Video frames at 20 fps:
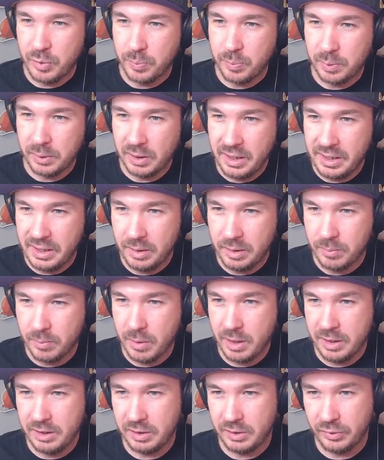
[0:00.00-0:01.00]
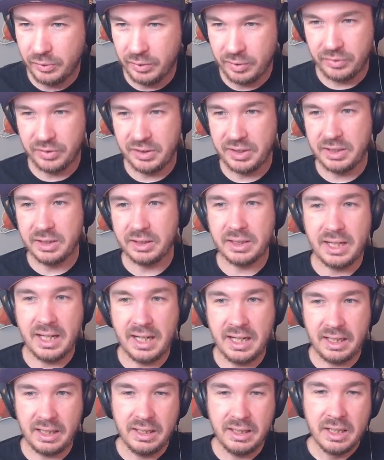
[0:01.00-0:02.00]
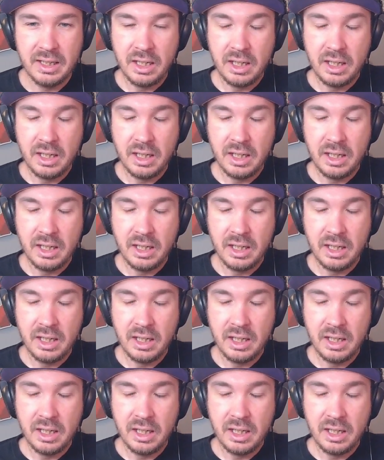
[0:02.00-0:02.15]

play it, minus 15k